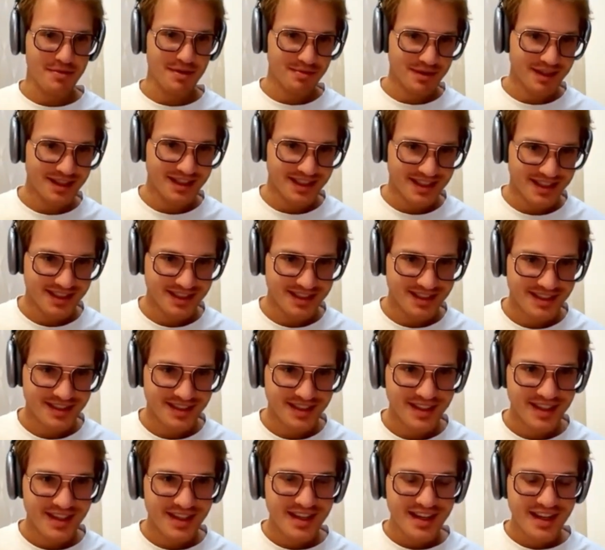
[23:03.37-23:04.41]
capabilities.
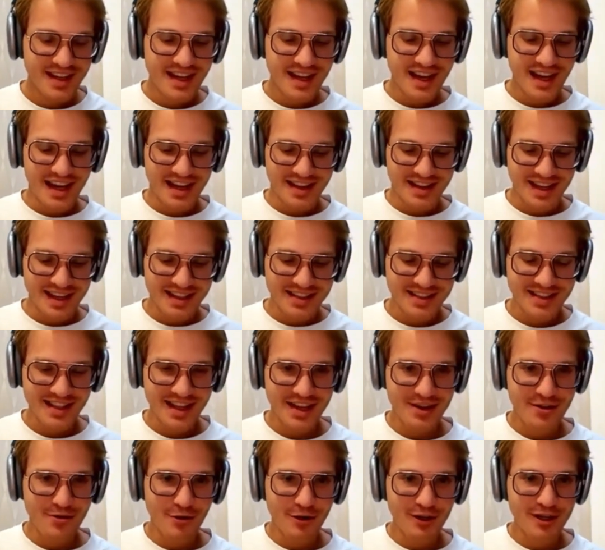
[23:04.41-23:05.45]
And that's
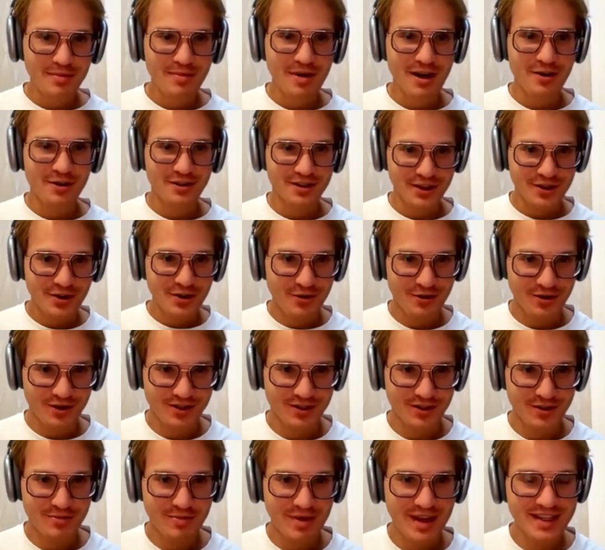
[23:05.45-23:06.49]
all about the Koog.
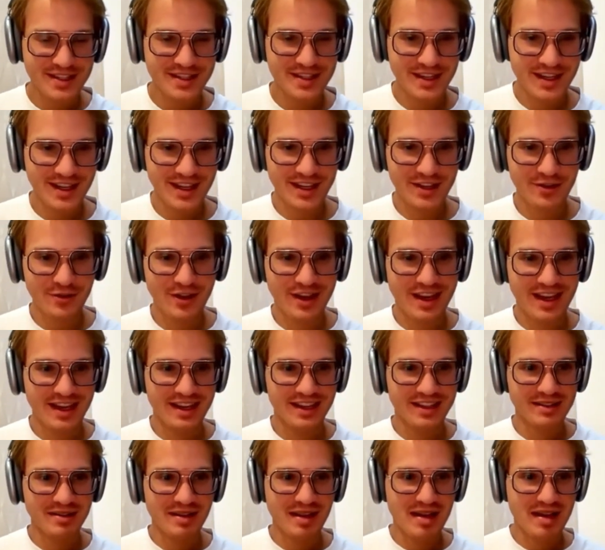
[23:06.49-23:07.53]
So basically you
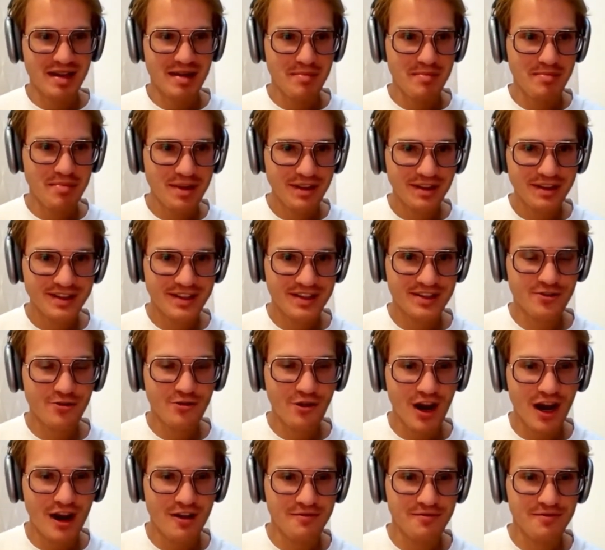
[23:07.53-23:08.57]
can build this
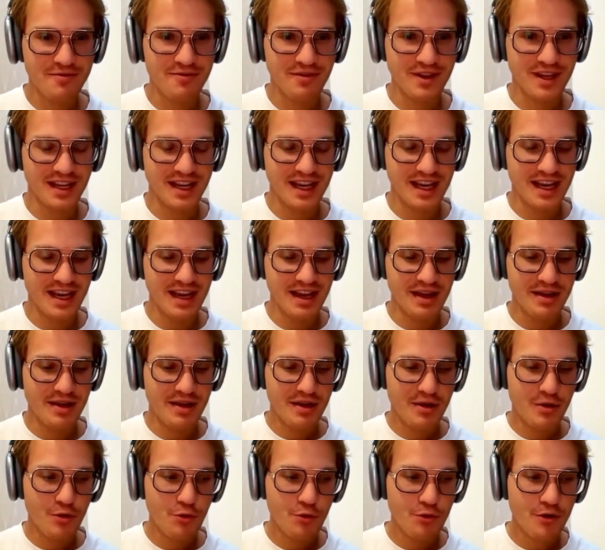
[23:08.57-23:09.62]
graph in a
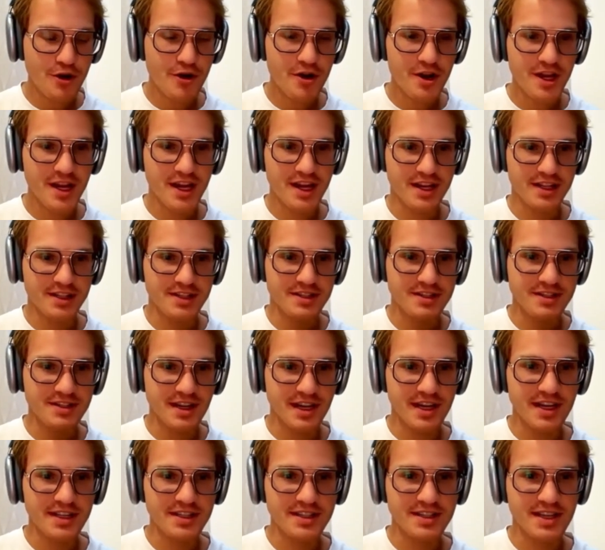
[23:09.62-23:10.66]
very
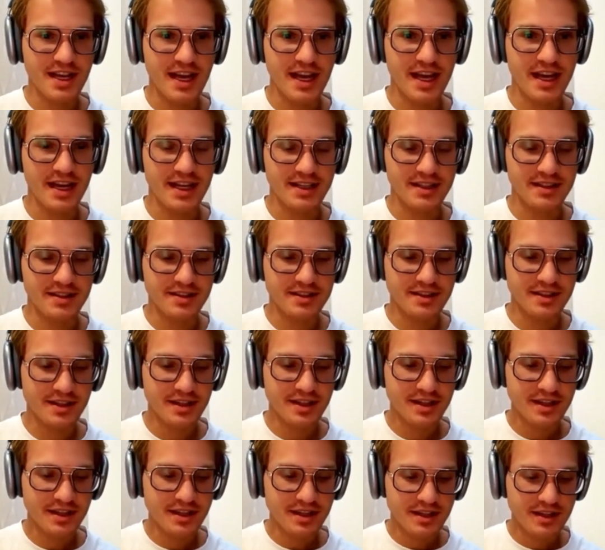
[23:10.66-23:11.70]
concise and
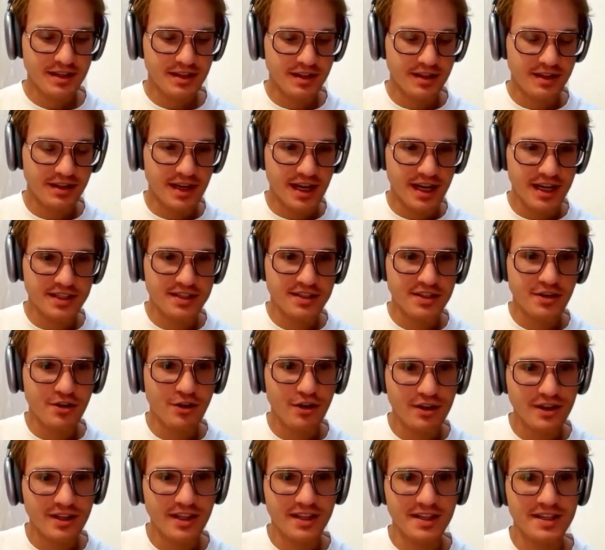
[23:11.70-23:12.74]
nice
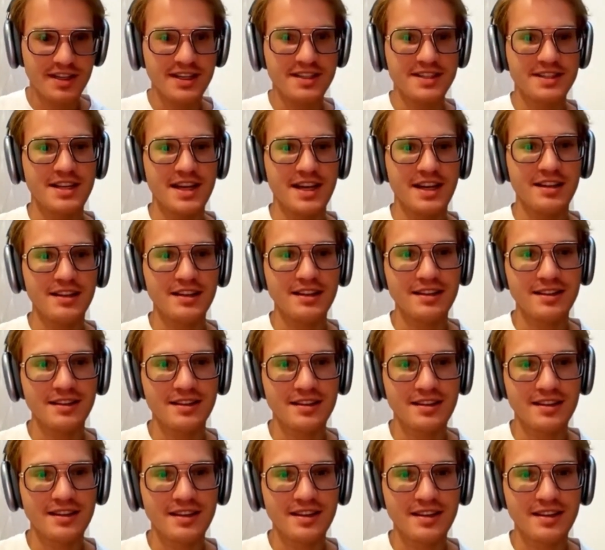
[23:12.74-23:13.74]
Kotlin DSL